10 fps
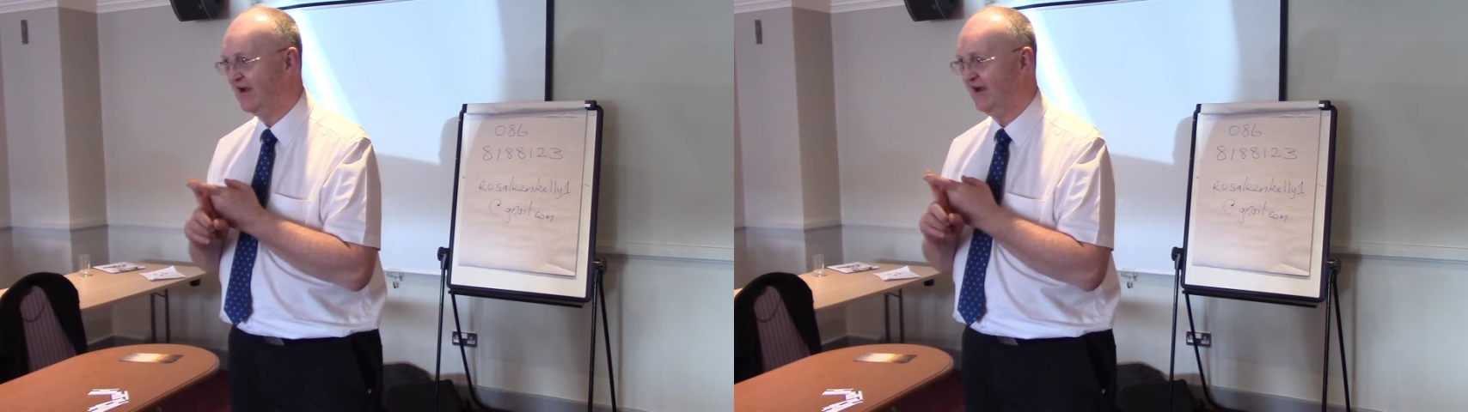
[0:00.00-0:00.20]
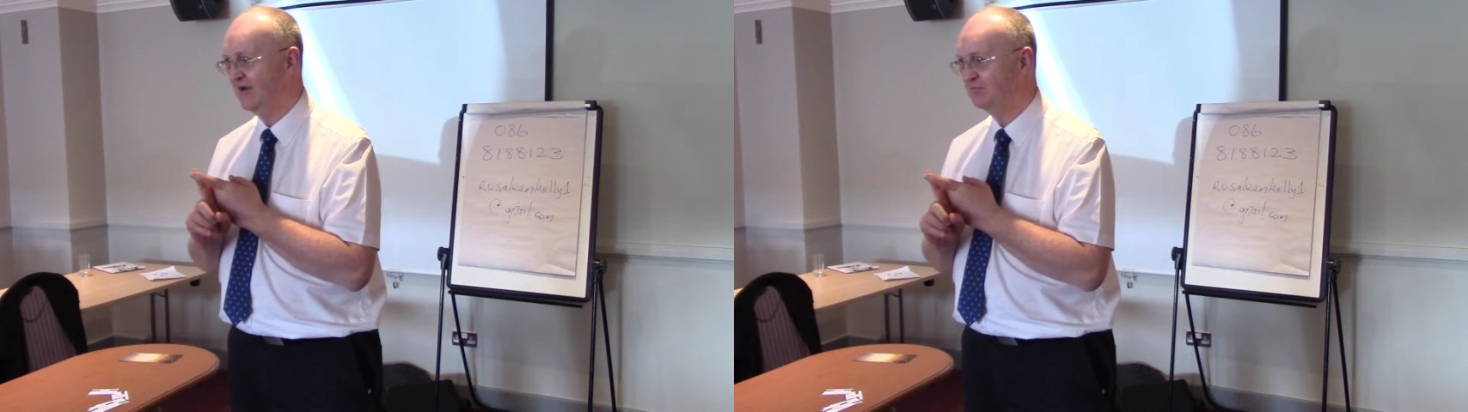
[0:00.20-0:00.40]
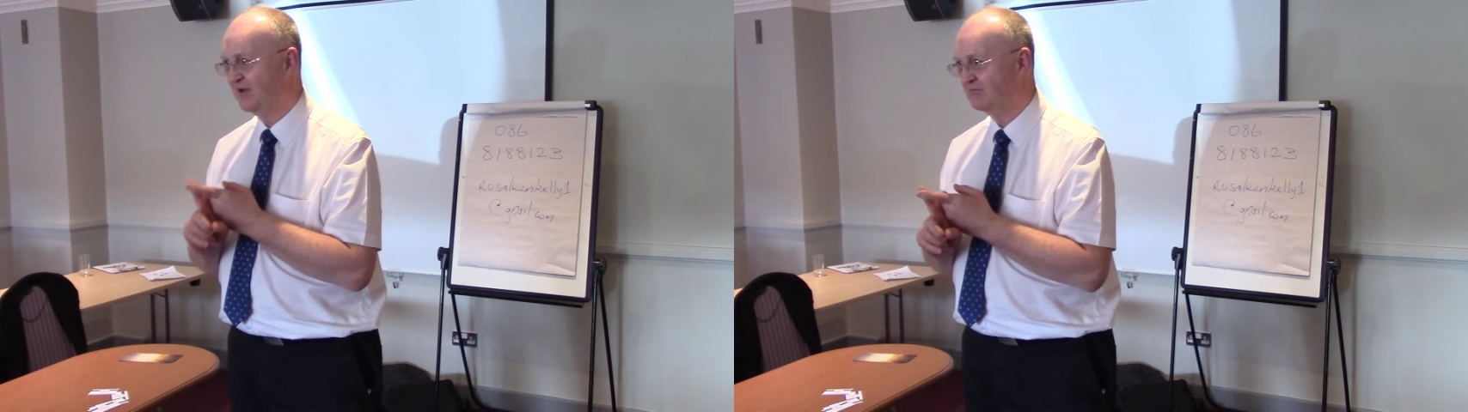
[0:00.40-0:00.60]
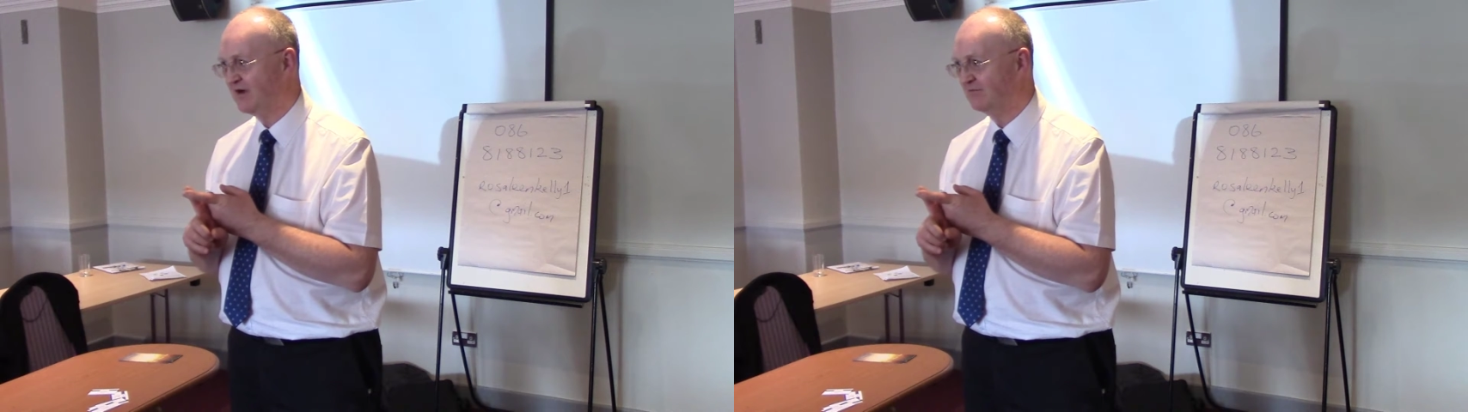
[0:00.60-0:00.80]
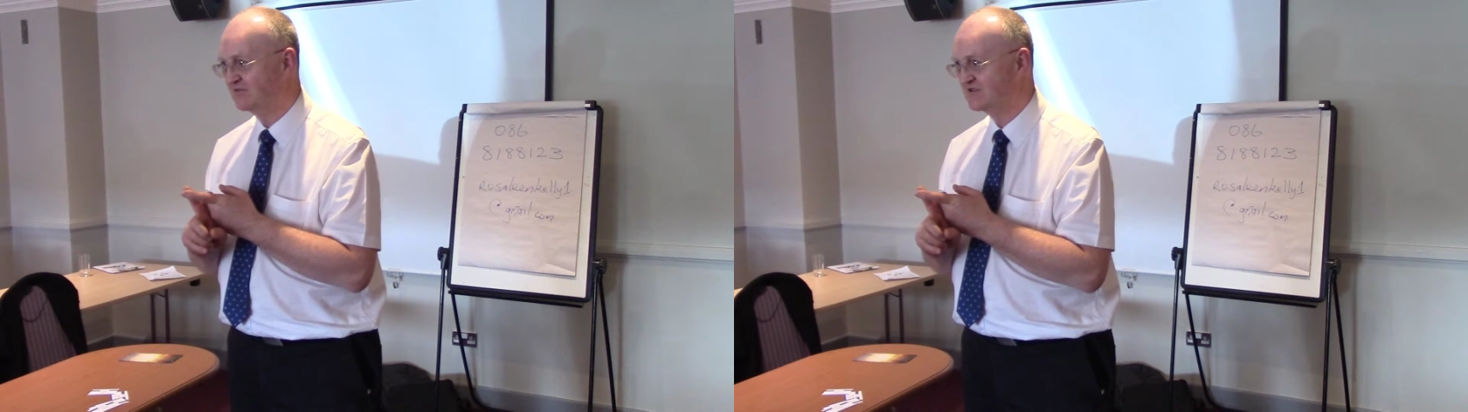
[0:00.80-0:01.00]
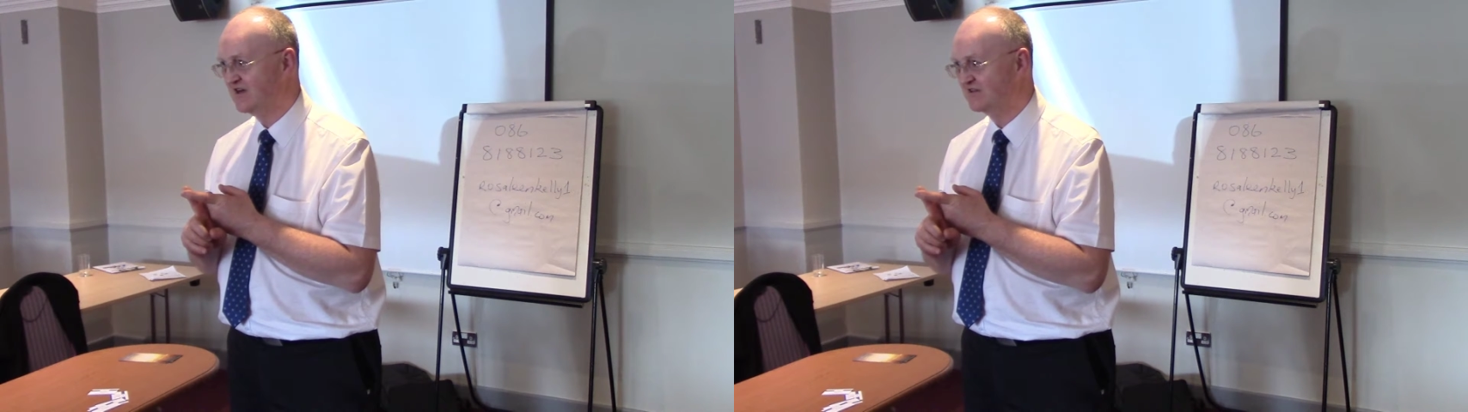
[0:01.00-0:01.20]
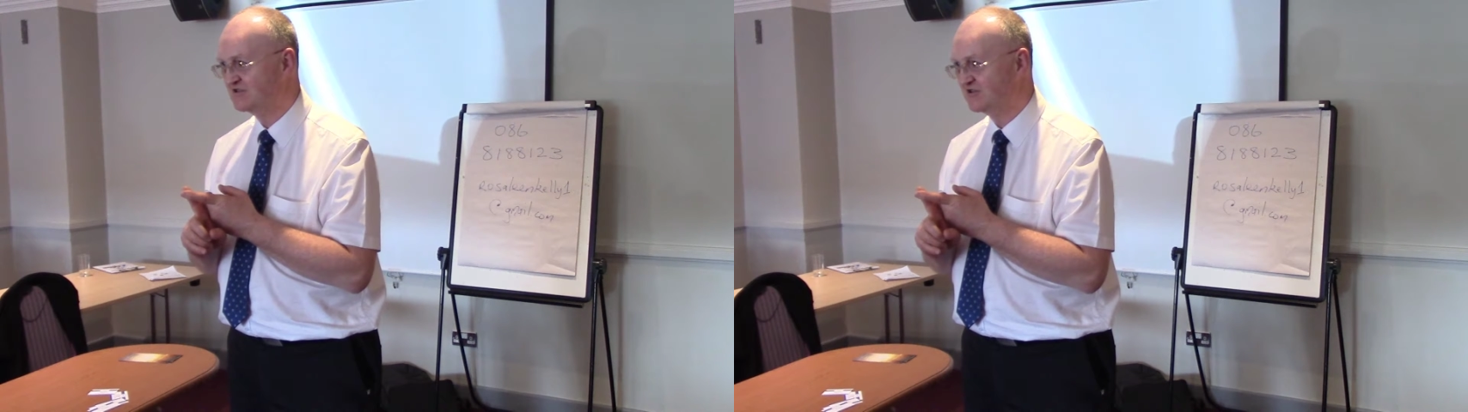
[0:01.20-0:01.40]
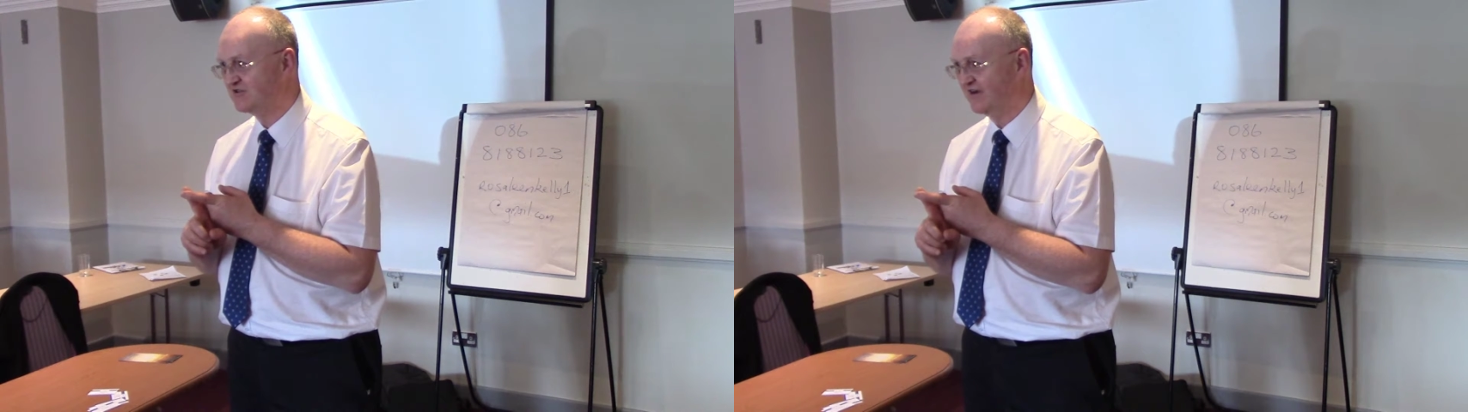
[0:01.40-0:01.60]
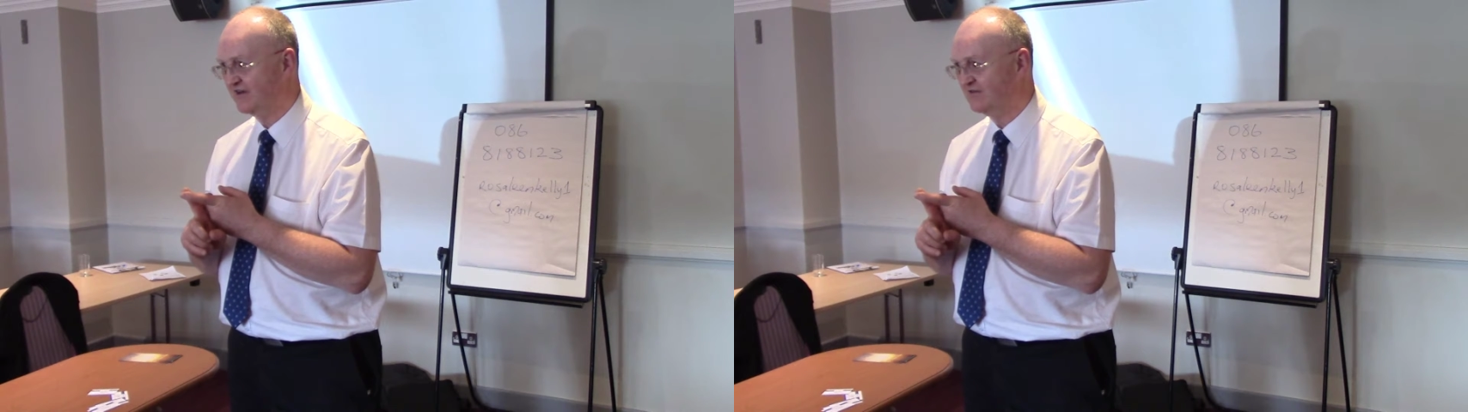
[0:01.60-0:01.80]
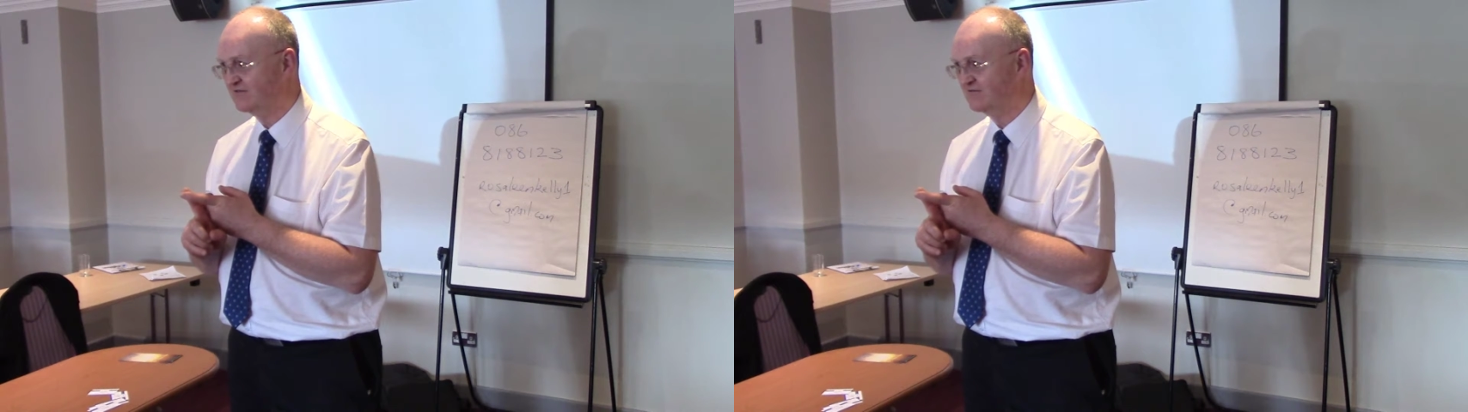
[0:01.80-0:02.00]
I had big problems concentrating.